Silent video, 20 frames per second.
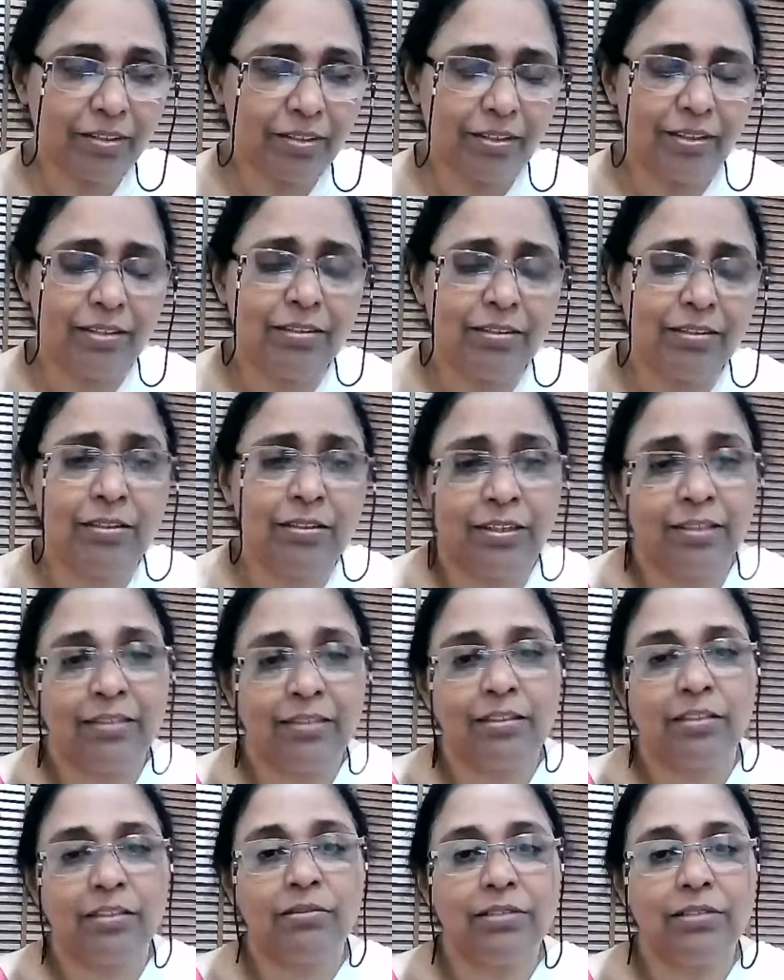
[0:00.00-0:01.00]

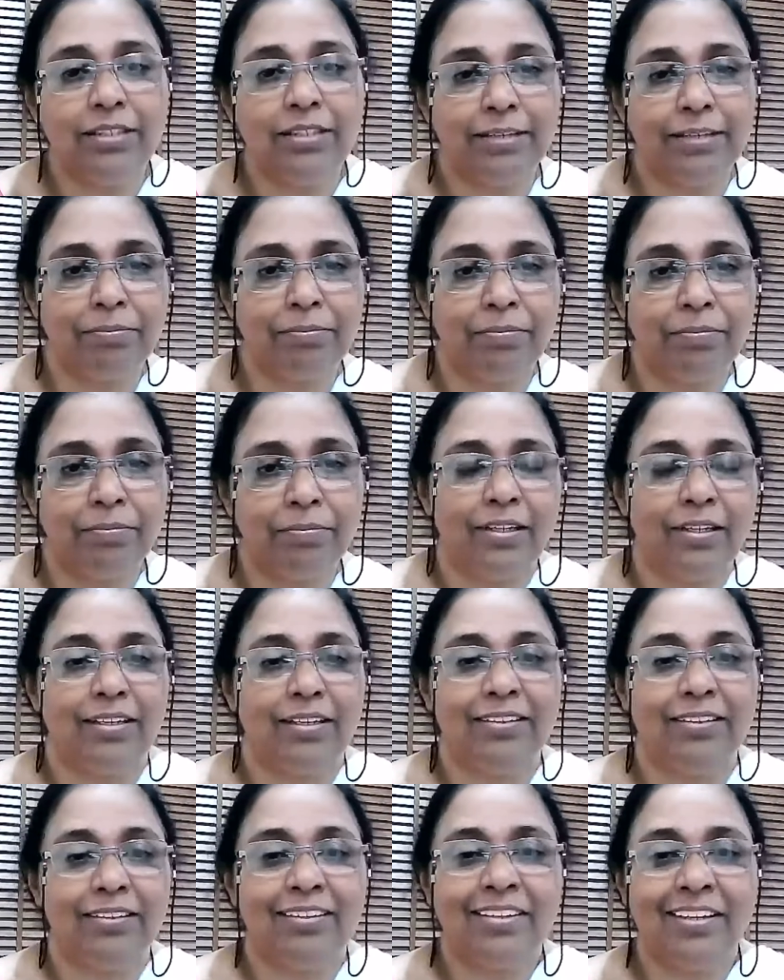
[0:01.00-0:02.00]
Include them
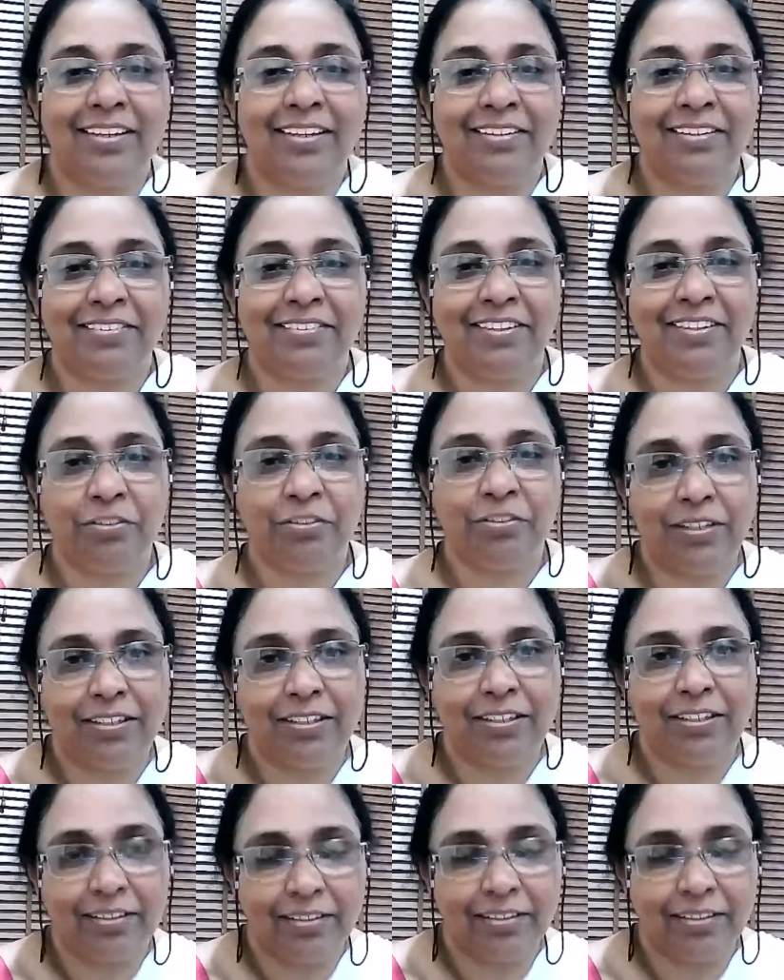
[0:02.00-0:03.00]
in the care that we